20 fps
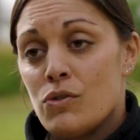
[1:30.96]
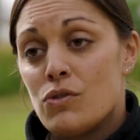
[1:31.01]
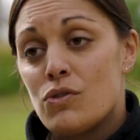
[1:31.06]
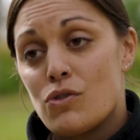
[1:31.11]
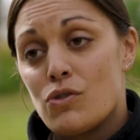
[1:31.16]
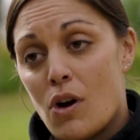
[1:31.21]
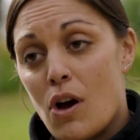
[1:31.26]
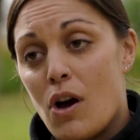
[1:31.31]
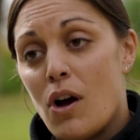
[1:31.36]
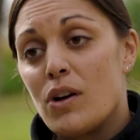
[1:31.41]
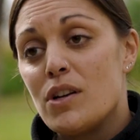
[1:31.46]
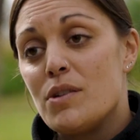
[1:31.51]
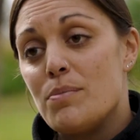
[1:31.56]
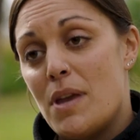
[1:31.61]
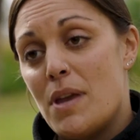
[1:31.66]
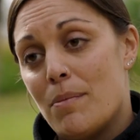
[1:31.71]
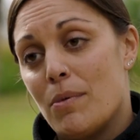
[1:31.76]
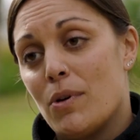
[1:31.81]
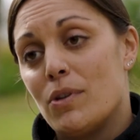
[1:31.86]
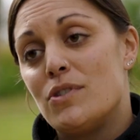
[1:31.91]
strong to
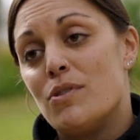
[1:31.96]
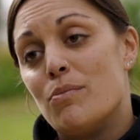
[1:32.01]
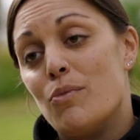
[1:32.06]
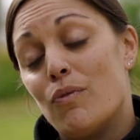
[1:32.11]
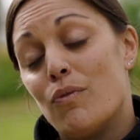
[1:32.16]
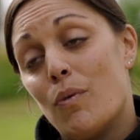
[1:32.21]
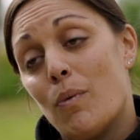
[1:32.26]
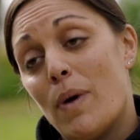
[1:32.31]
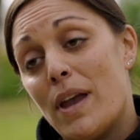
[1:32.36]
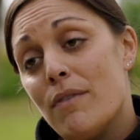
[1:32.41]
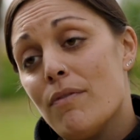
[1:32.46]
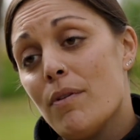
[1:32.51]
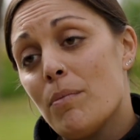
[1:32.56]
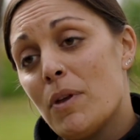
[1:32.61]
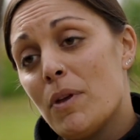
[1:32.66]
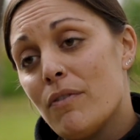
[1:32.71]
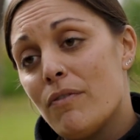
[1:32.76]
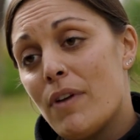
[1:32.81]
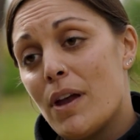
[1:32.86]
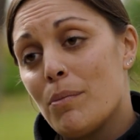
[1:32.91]
be able to move away from
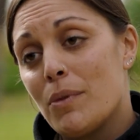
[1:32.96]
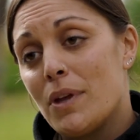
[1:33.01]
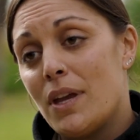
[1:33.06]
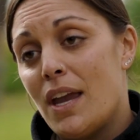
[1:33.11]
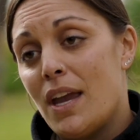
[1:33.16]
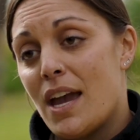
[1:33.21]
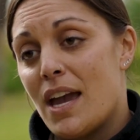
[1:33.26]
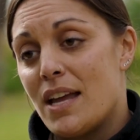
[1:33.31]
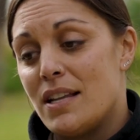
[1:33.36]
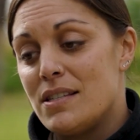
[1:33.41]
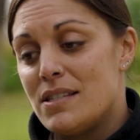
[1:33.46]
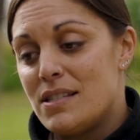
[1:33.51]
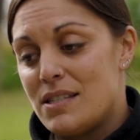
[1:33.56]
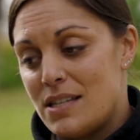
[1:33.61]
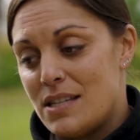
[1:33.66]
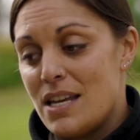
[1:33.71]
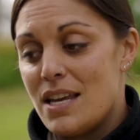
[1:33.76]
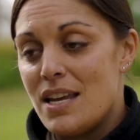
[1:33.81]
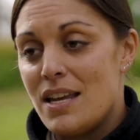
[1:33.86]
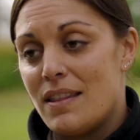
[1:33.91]
their family and
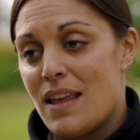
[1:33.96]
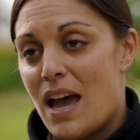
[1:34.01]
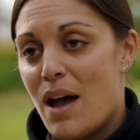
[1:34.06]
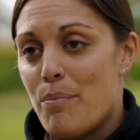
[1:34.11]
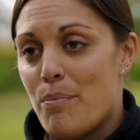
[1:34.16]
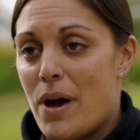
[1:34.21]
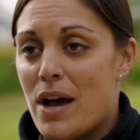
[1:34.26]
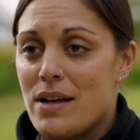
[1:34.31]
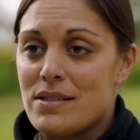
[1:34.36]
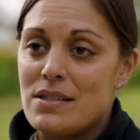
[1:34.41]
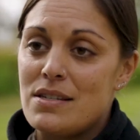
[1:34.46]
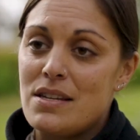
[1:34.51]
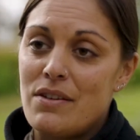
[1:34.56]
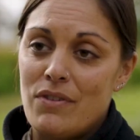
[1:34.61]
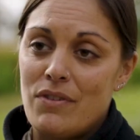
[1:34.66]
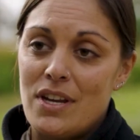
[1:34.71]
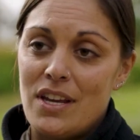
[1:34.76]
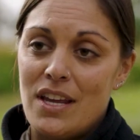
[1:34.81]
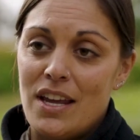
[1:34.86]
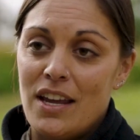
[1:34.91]
see that
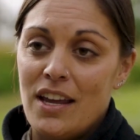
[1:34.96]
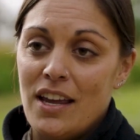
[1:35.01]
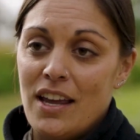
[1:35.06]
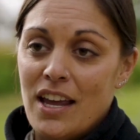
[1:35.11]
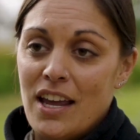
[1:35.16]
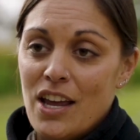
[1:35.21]
positivity